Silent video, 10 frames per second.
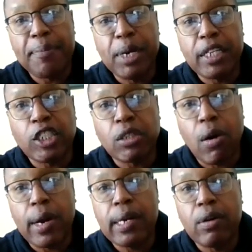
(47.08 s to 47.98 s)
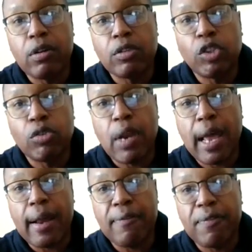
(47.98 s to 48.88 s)
but it started on
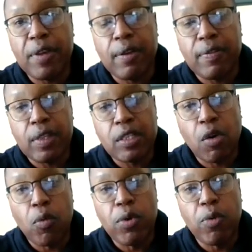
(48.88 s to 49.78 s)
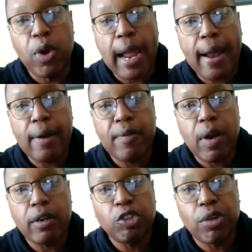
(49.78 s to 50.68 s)
July the 5th. So we were out of
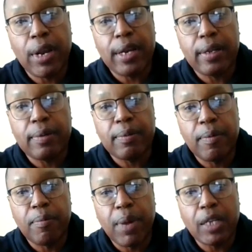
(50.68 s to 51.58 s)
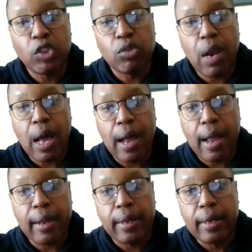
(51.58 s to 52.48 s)
our training by
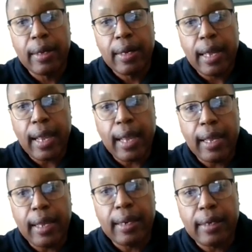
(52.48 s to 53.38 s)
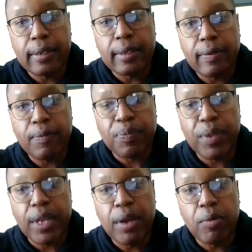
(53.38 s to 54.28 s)
July, and
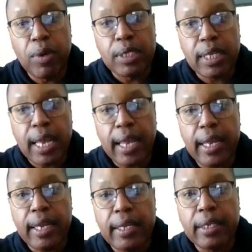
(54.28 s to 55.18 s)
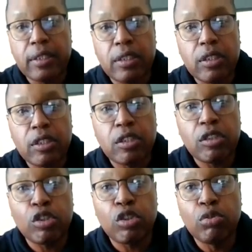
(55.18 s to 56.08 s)
it was a
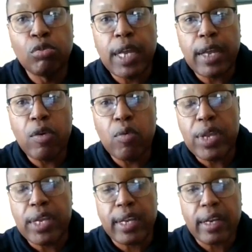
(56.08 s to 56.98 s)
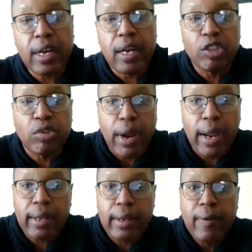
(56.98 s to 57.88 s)
2 day a week
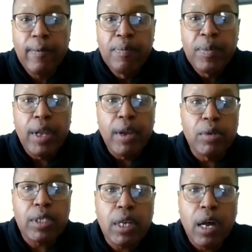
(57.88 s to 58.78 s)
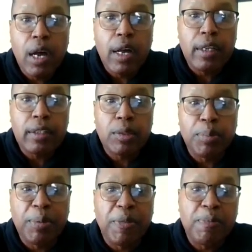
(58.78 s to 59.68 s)
contract. It was
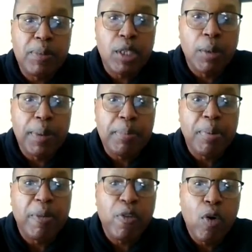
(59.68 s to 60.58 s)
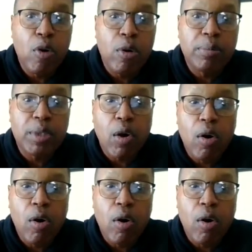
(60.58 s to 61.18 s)
to be performed